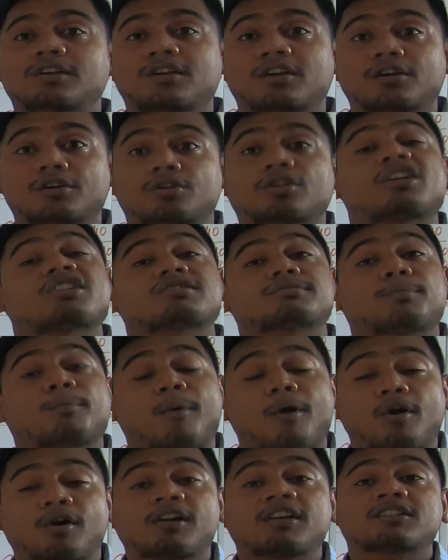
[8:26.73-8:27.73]
it into the
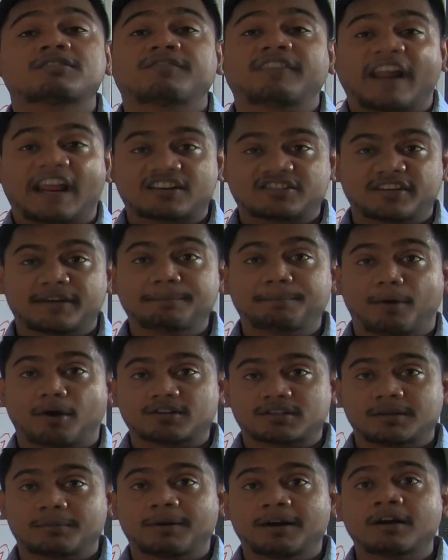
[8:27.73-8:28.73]
smallest fraction
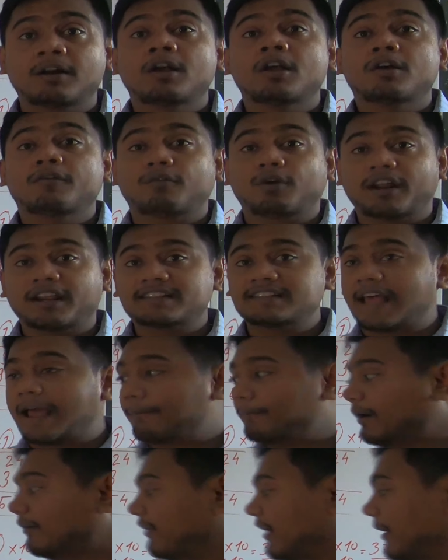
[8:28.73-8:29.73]
possible. For example,